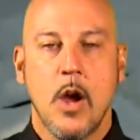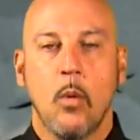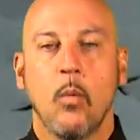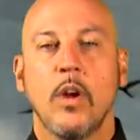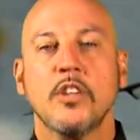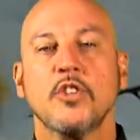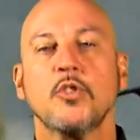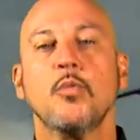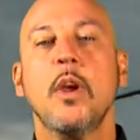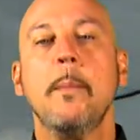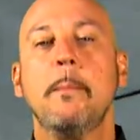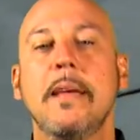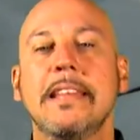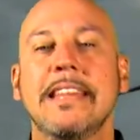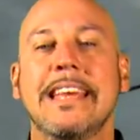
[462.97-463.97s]
When
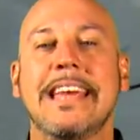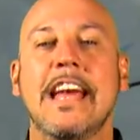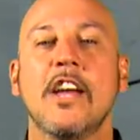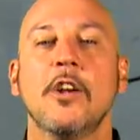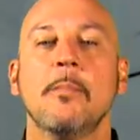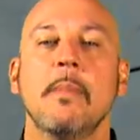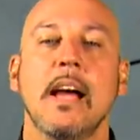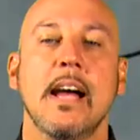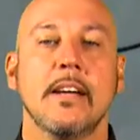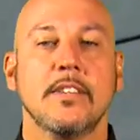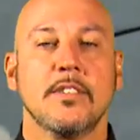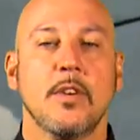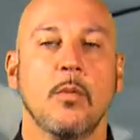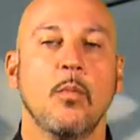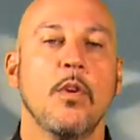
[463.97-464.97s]
sweeping the Gator
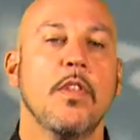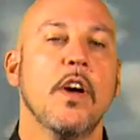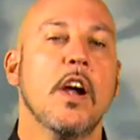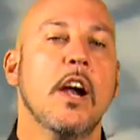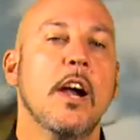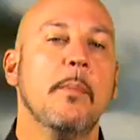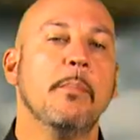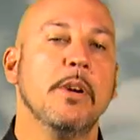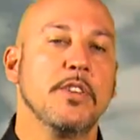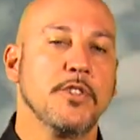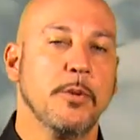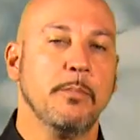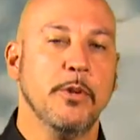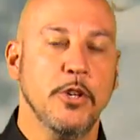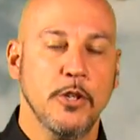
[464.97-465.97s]
Max with the hard
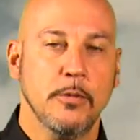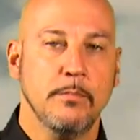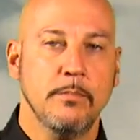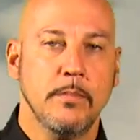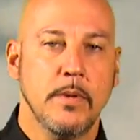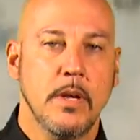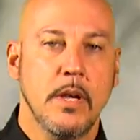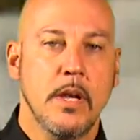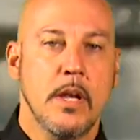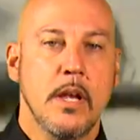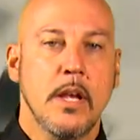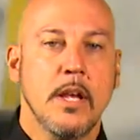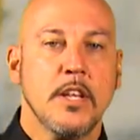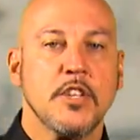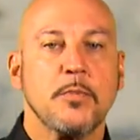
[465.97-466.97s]
bristle broom,
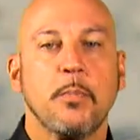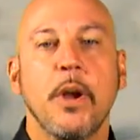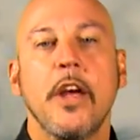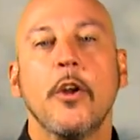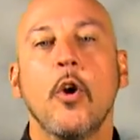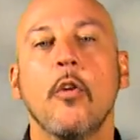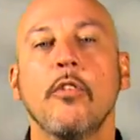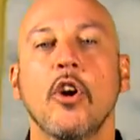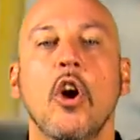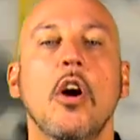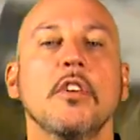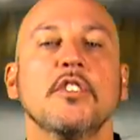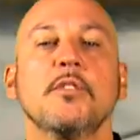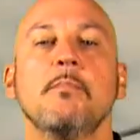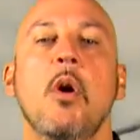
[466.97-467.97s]
spread over
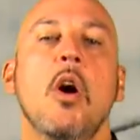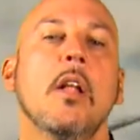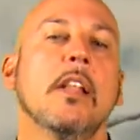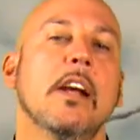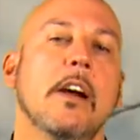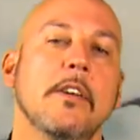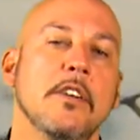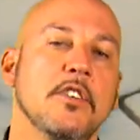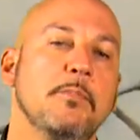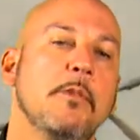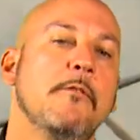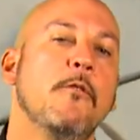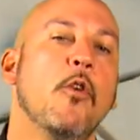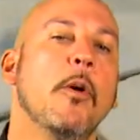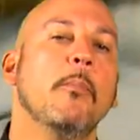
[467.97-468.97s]
all small areas
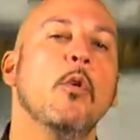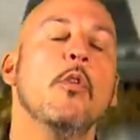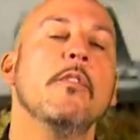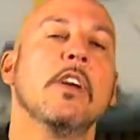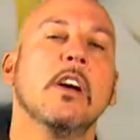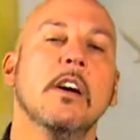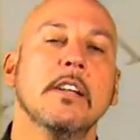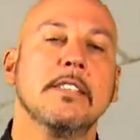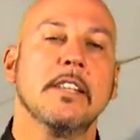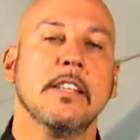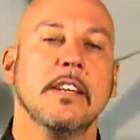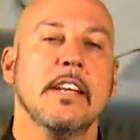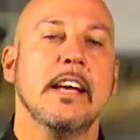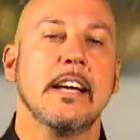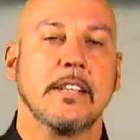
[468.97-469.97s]
before moving on to the
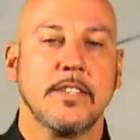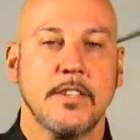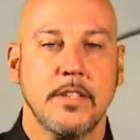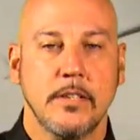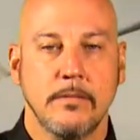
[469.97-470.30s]
next.